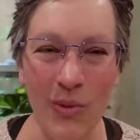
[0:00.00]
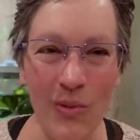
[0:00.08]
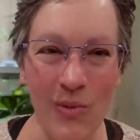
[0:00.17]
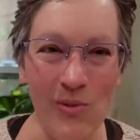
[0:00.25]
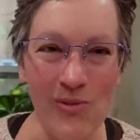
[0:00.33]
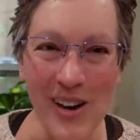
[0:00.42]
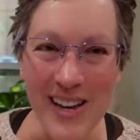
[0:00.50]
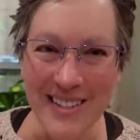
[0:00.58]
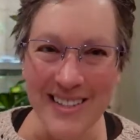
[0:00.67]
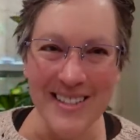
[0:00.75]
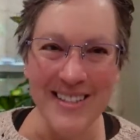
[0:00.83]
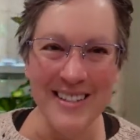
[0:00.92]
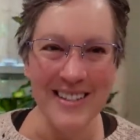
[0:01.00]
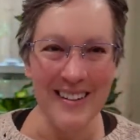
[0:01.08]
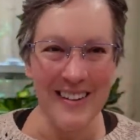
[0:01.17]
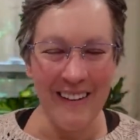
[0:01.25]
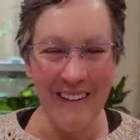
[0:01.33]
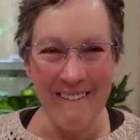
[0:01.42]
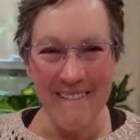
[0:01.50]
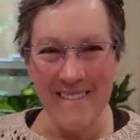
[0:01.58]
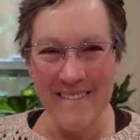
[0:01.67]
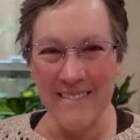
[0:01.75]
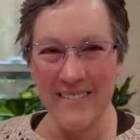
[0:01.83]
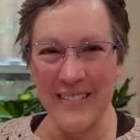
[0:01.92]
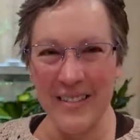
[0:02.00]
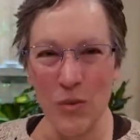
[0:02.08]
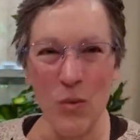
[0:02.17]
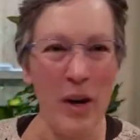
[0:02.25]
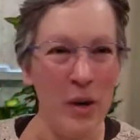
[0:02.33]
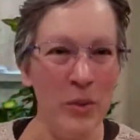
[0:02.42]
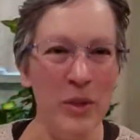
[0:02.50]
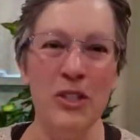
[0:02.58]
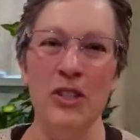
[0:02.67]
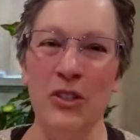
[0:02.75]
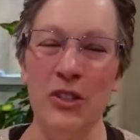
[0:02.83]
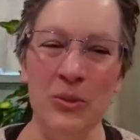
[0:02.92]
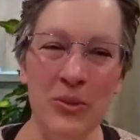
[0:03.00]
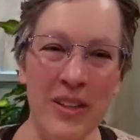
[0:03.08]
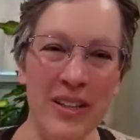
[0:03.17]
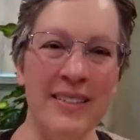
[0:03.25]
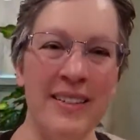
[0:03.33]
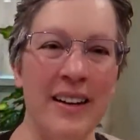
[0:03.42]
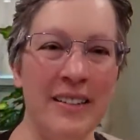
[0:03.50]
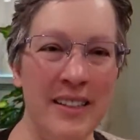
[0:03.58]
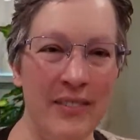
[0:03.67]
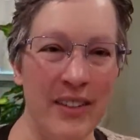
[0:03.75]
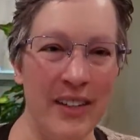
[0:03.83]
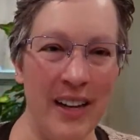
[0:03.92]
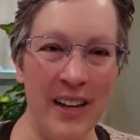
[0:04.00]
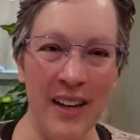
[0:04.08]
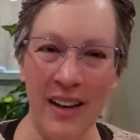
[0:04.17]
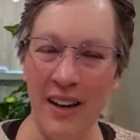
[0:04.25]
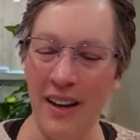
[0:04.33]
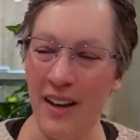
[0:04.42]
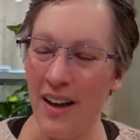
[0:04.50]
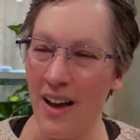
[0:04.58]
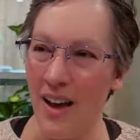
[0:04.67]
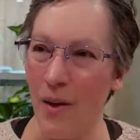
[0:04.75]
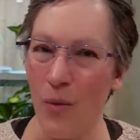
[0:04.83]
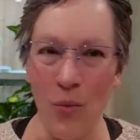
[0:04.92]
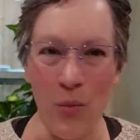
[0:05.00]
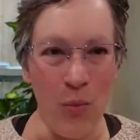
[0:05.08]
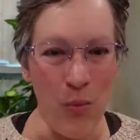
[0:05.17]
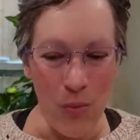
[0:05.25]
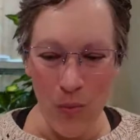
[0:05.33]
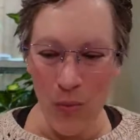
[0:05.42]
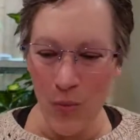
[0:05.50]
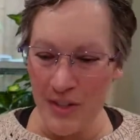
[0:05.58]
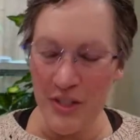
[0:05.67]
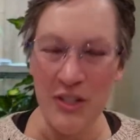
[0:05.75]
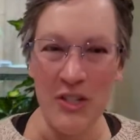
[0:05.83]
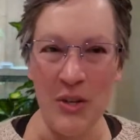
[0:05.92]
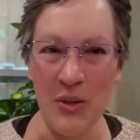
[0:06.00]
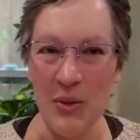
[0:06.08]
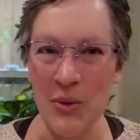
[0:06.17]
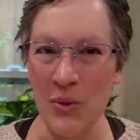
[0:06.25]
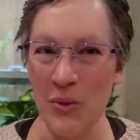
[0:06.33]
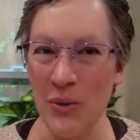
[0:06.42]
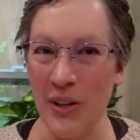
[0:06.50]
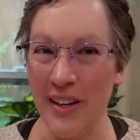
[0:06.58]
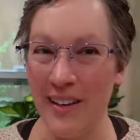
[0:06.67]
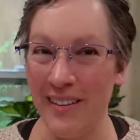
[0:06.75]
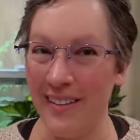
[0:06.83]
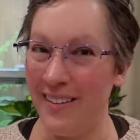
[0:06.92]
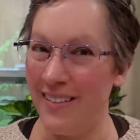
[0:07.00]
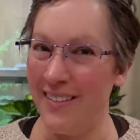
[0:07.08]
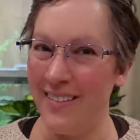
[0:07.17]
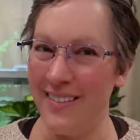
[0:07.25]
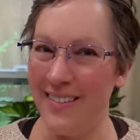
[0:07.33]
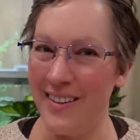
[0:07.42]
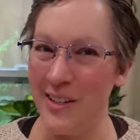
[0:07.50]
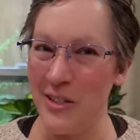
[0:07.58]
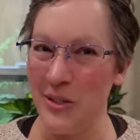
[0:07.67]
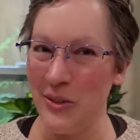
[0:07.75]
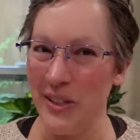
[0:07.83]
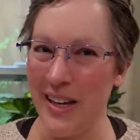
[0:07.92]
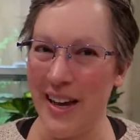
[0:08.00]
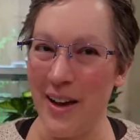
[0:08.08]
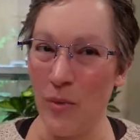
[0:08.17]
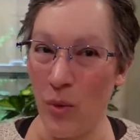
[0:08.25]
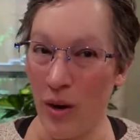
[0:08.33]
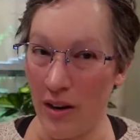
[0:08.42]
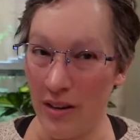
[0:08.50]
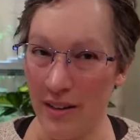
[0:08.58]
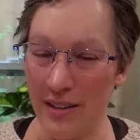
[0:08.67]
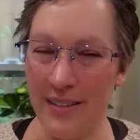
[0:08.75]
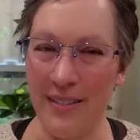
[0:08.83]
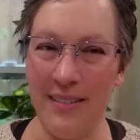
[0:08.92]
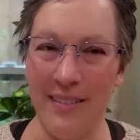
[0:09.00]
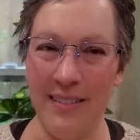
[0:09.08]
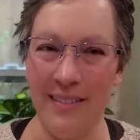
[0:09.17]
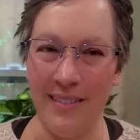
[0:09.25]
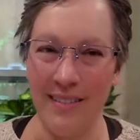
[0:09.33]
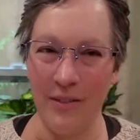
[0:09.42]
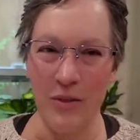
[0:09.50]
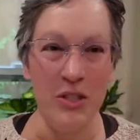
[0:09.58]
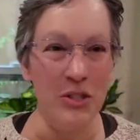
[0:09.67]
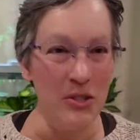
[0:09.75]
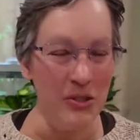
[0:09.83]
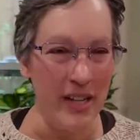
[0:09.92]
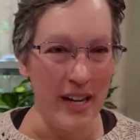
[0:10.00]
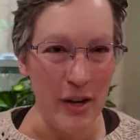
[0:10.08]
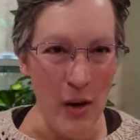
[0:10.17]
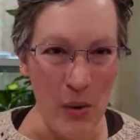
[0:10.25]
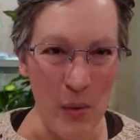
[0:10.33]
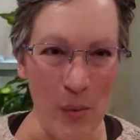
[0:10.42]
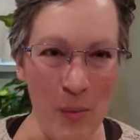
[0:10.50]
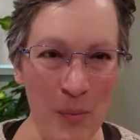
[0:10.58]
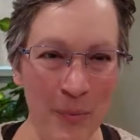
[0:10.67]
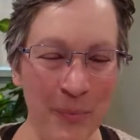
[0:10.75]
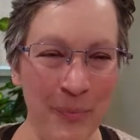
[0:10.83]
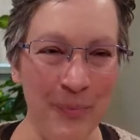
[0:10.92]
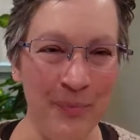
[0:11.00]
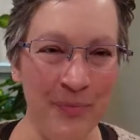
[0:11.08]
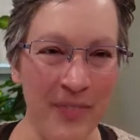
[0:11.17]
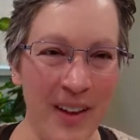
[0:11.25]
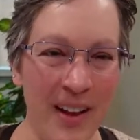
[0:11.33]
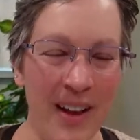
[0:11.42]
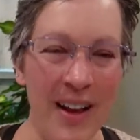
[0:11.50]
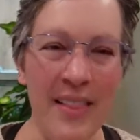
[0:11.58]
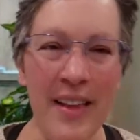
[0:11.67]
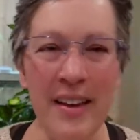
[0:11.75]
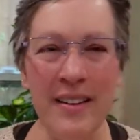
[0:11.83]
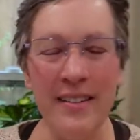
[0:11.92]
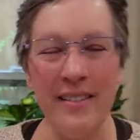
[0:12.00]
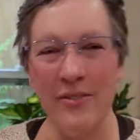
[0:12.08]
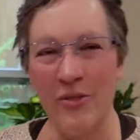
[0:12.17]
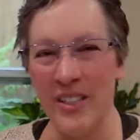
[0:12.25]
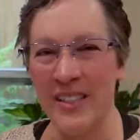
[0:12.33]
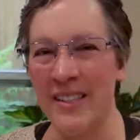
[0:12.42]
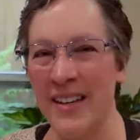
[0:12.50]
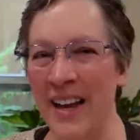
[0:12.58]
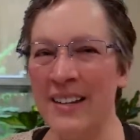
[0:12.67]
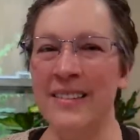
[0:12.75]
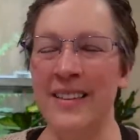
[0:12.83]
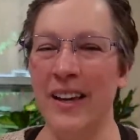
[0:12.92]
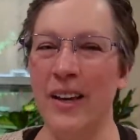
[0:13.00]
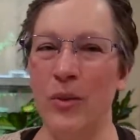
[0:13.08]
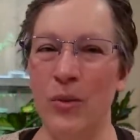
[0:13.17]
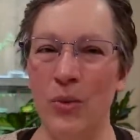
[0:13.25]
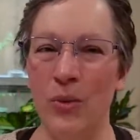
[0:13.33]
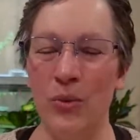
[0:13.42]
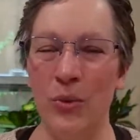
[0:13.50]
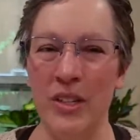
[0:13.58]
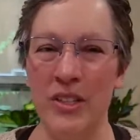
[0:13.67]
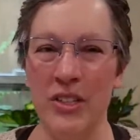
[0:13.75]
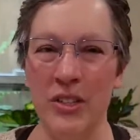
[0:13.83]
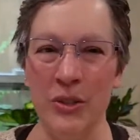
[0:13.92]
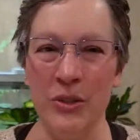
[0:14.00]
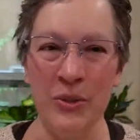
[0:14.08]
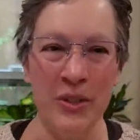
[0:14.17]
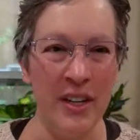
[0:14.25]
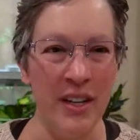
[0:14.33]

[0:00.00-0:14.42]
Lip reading: what where would you do this activity? Would you do it at work? Would you do it at home? And then what's the next thing? Would you